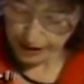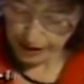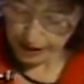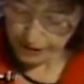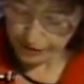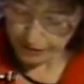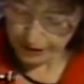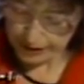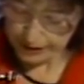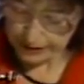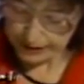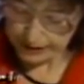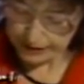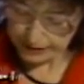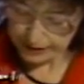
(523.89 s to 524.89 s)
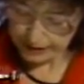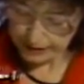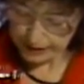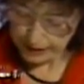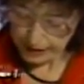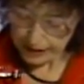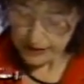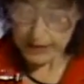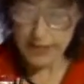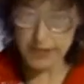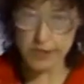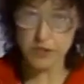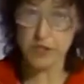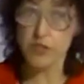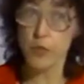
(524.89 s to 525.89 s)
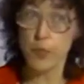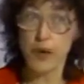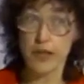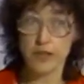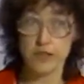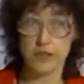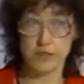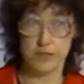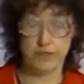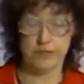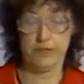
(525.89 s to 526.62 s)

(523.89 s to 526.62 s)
And finally, he gets to the punctum.